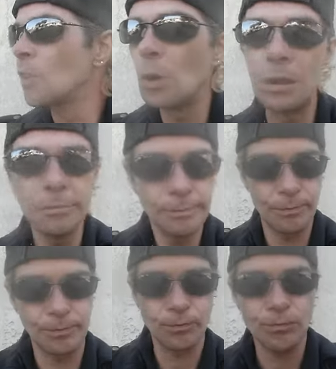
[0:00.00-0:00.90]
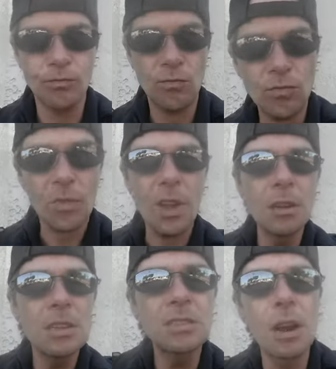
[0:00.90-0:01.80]
Well,
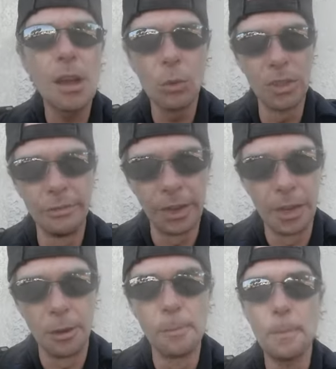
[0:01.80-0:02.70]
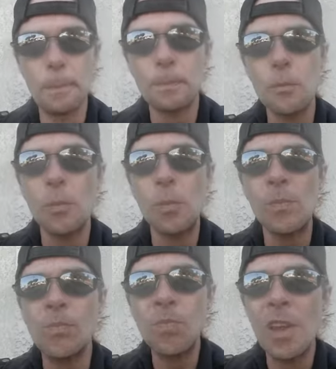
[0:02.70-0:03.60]
let's start out with the video.
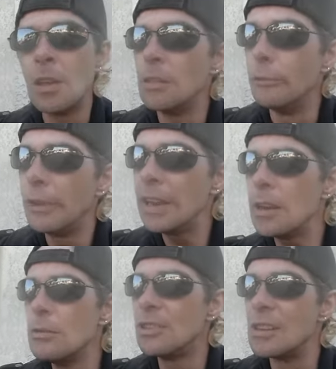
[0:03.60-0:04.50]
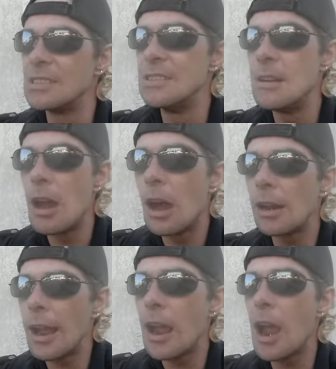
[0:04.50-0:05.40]
The video does
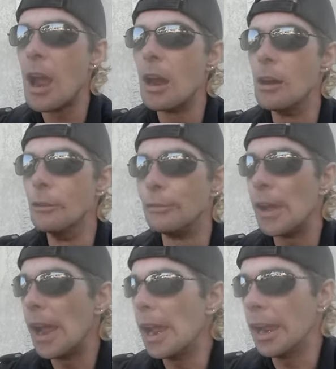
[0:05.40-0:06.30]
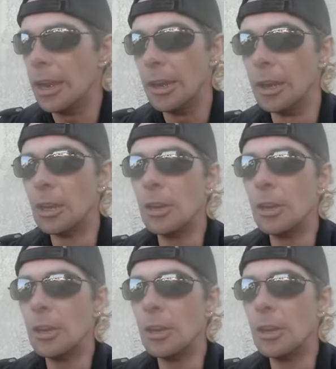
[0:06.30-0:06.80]
not have a